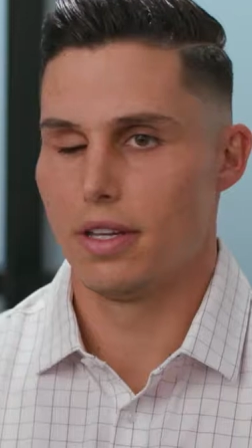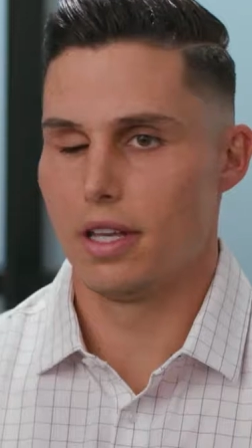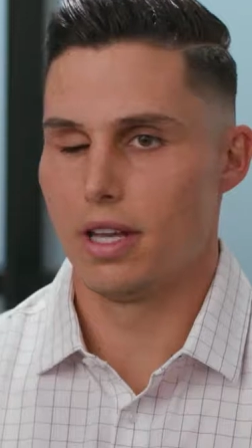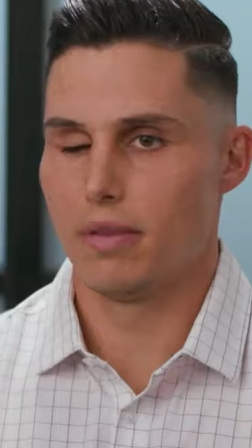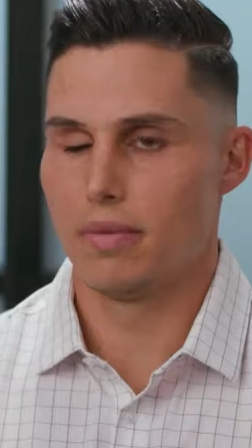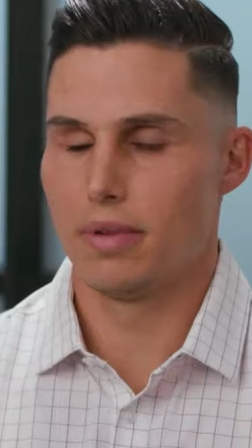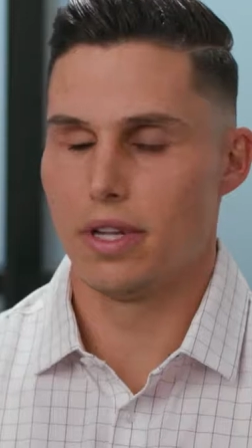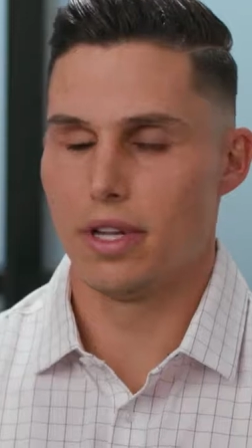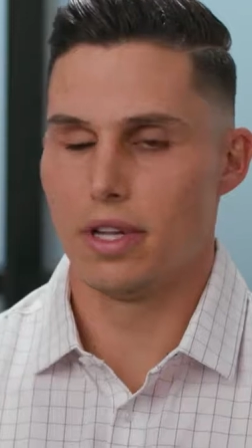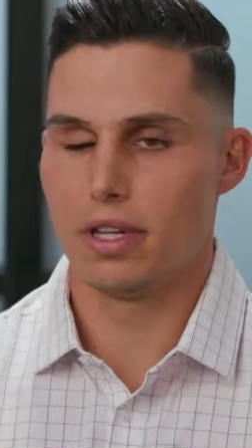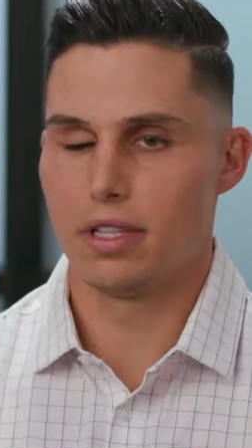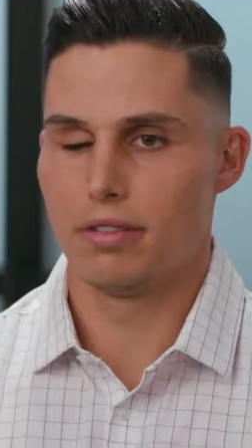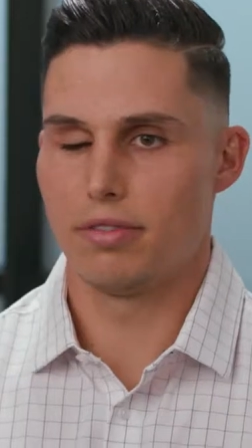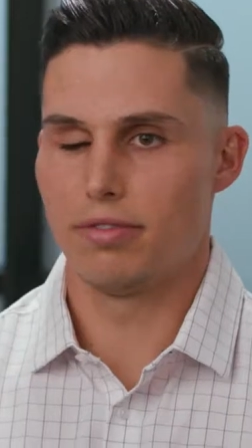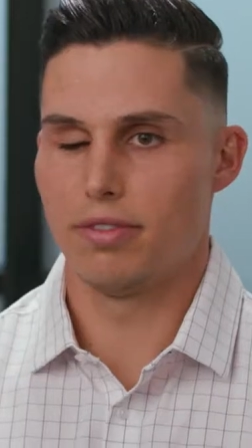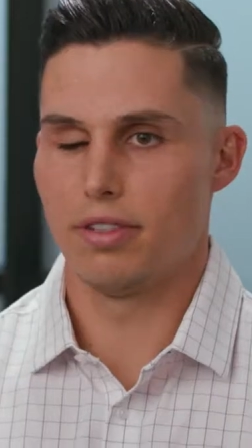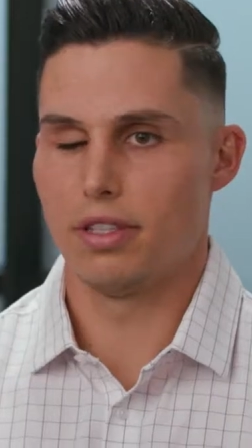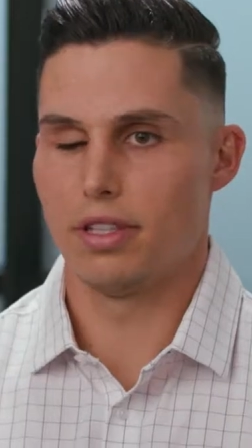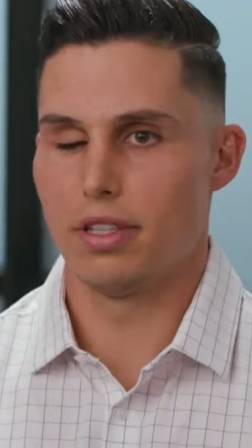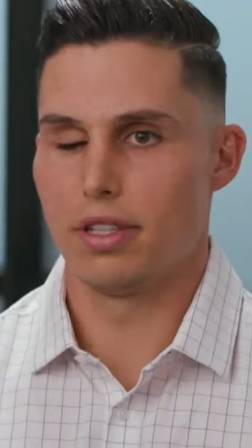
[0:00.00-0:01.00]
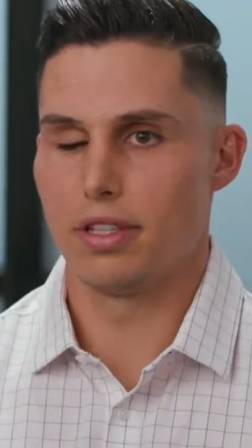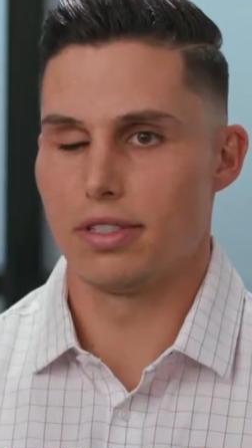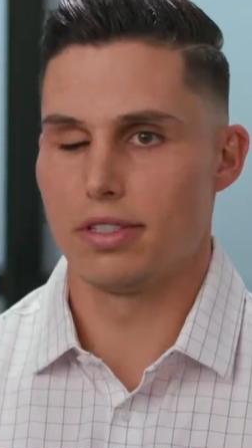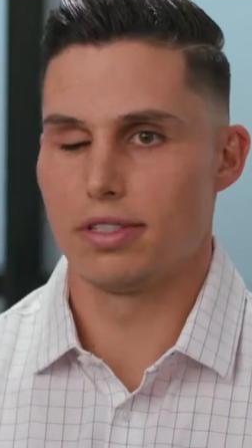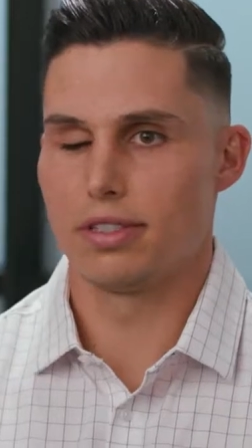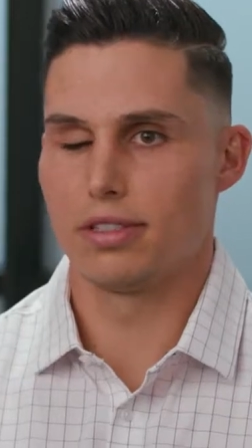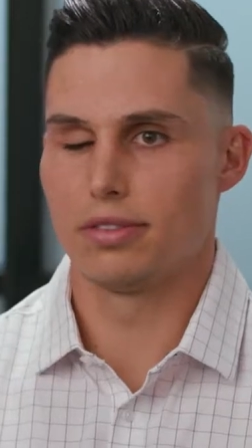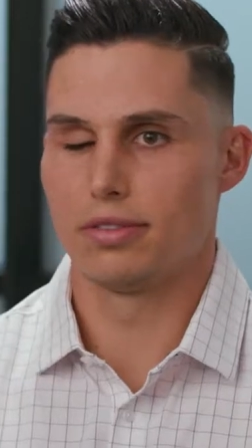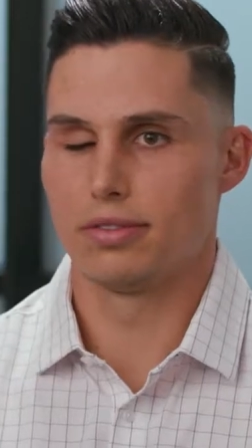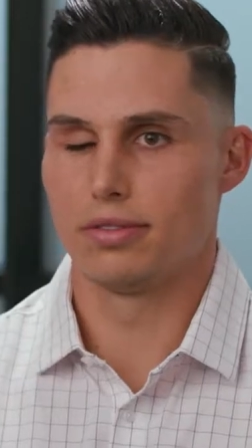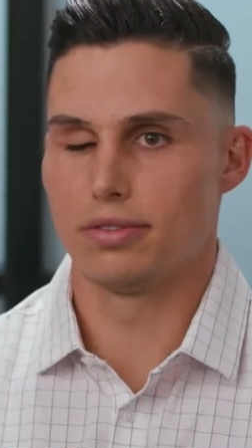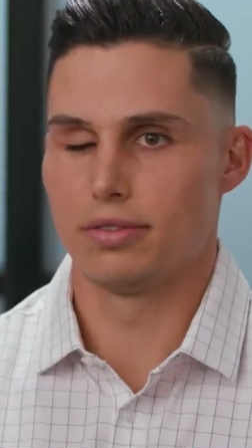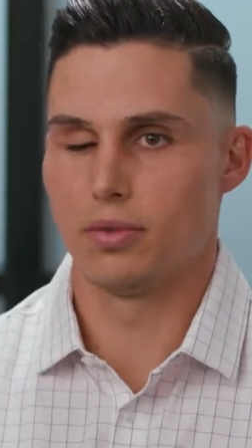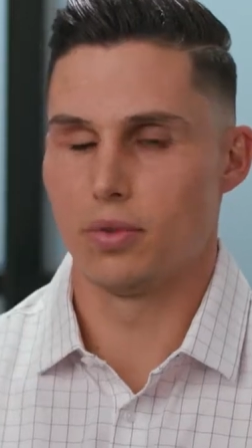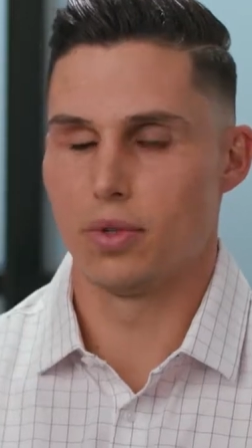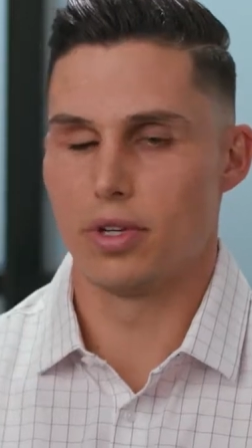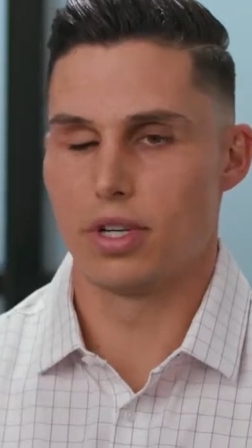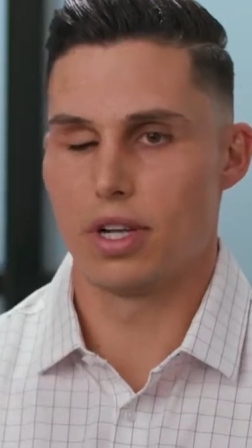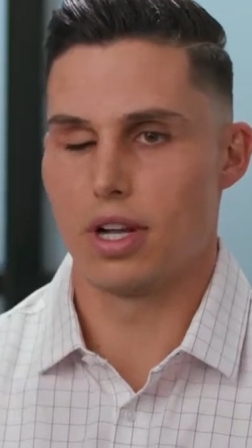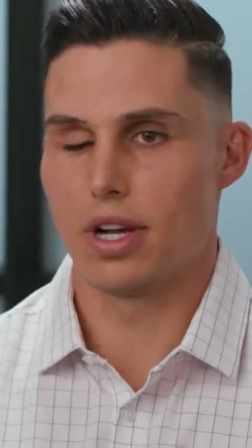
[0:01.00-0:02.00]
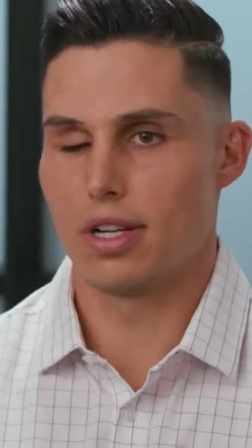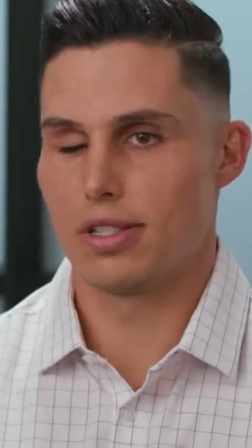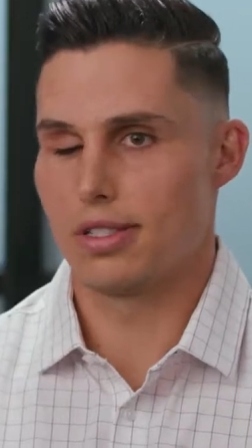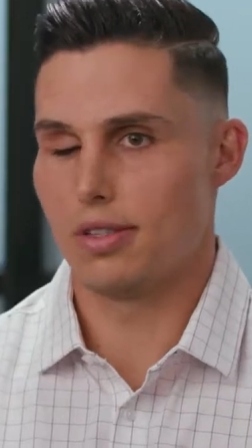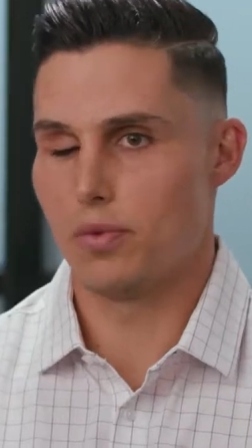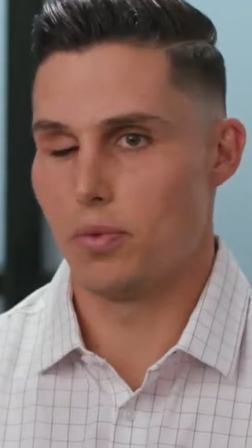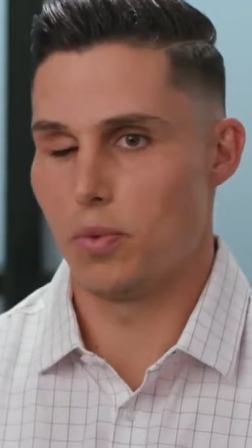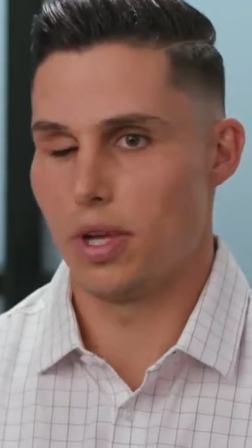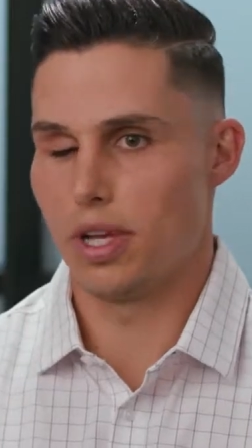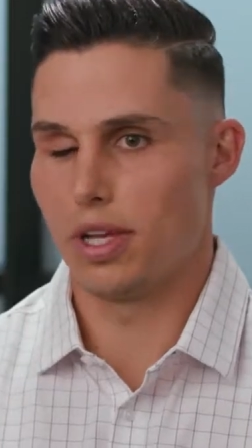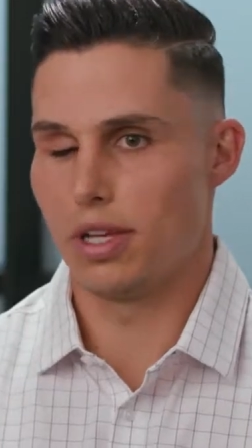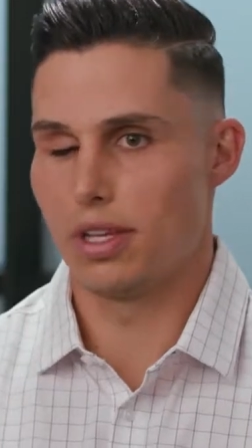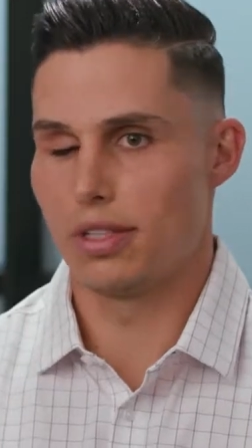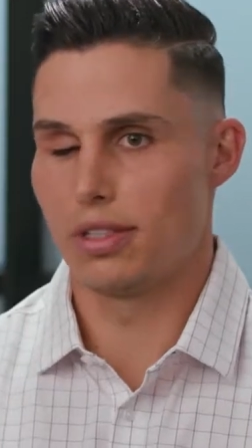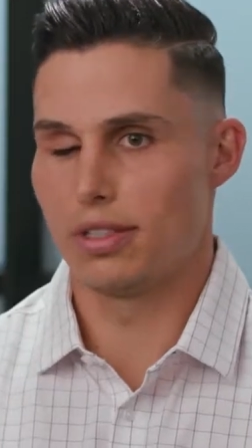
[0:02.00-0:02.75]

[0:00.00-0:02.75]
My negative feelings were a constant weight